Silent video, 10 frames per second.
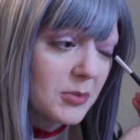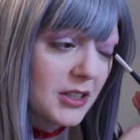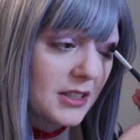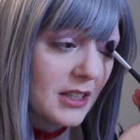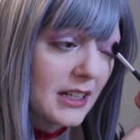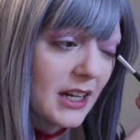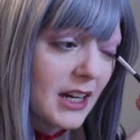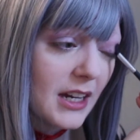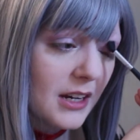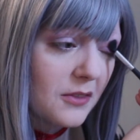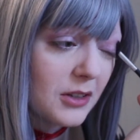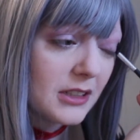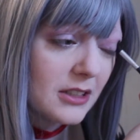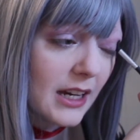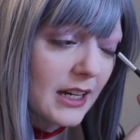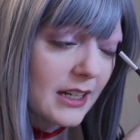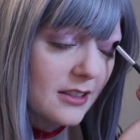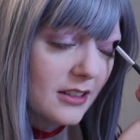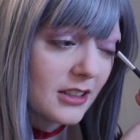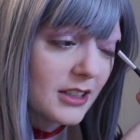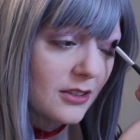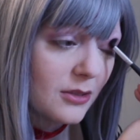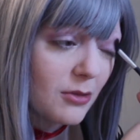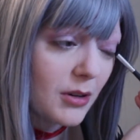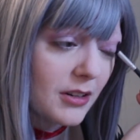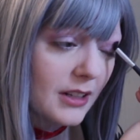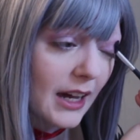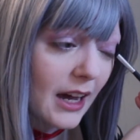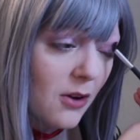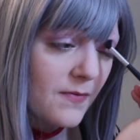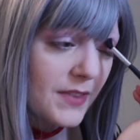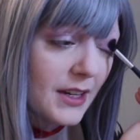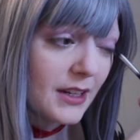because like it really takes a lot of the work out